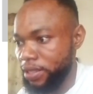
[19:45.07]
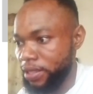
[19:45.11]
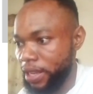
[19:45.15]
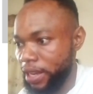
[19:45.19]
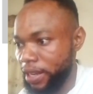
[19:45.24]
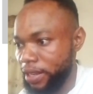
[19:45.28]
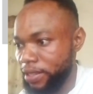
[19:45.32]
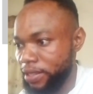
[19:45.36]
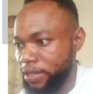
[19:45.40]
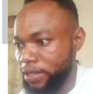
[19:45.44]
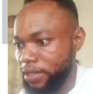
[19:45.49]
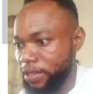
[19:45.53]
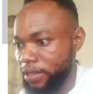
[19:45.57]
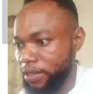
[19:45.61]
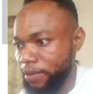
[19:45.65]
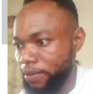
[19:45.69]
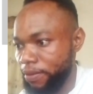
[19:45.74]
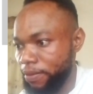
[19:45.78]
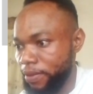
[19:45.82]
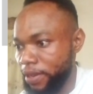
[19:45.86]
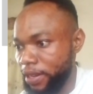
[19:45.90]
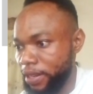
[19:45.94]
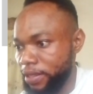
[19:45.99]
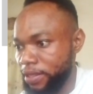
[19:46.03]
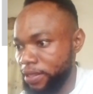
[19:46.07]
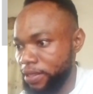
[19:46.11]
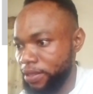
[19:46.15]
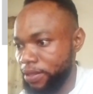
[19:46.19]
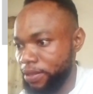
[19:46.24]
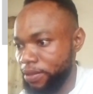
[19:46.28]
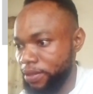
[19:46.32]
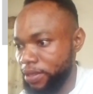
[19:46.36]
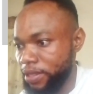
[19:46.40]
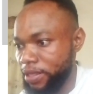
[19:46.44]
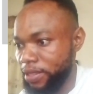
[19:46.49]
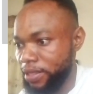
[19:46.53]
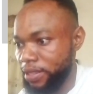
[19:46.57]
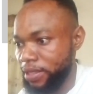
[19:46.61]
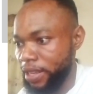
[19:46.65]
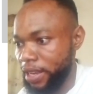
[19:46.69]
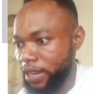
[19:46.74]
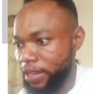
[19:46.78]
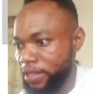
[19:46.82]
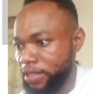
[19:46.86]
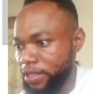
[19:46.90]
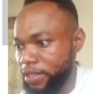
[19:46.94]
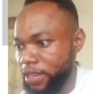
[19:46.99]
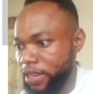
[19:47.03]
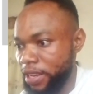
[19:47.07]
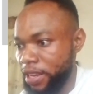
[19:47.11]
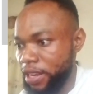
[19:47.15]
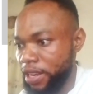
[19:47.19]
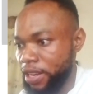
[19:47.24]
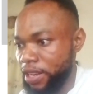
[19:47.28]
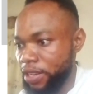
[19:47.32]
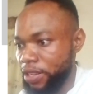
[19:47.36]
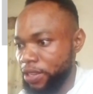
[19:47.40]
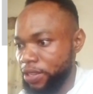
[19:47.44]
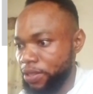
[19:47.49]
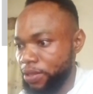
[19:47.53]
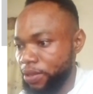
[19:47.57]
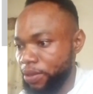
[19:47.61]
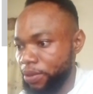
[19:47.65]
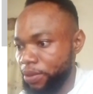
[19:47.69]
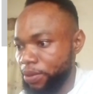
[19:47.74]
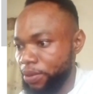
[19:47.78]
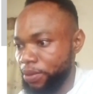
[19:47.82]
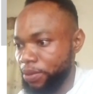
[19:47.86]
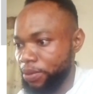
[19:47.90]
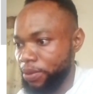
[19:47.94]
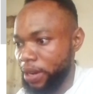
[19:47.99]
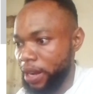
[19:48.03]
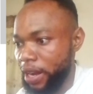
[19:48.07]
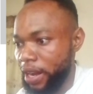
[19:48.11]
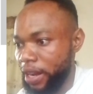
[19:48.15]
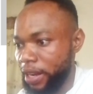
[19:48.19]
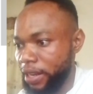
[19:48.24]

text effects, So